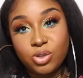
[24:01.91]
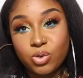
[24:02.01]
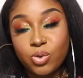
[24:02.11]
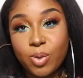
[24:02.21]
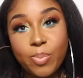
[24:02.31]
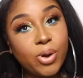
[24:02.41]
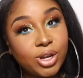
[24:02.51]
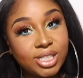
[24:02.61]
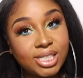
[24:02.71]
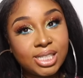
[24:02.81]
to
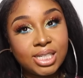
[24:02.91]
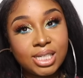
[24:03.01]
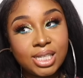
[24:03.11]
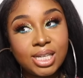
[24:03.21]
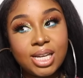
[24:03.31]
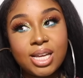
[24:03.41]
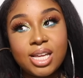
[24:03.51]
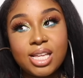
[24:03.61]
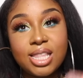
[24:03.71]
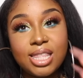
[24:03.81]
put
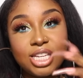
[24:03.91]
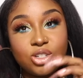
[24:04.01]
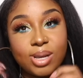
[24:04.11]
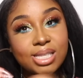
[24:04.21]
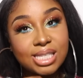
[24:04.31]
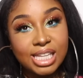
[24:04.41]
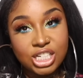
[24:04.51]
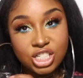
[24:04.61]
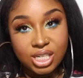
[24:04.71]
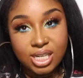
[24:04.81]
the
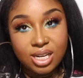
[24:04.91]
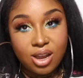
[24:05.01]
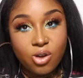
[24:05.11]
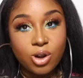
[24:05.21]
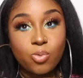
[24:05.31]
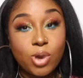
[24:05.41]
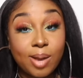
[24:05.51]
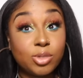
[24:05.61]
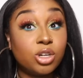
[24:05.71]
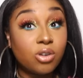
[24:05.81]
translation or what
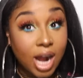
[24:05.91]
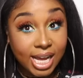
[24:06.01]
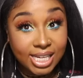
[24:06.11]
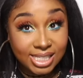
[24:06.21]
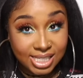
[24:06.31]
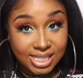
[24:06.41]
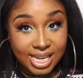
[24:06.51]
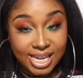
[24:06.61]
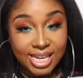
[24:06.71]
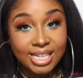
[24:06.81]
I'm trying to
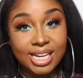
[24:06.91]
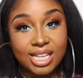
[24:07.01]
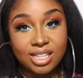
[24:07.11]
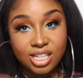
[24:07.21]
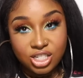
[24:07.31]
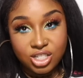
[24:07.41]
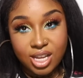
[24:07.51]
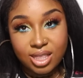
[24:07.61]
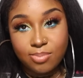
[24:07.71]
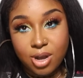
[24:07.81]
say in English
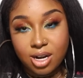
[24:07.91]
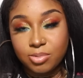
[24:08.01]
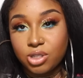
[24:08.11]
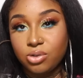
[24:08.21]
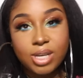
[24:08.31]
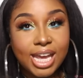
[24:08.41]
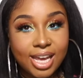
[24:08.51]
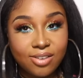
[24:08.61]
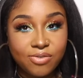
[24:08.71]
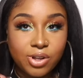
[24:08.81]
at the bottom so you
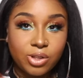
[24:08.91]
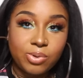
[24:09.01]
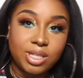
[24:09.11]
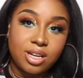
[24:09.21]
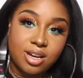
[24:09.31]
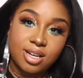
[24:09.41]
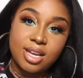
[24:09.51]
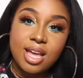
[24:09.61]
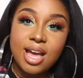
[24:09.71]
can follow along.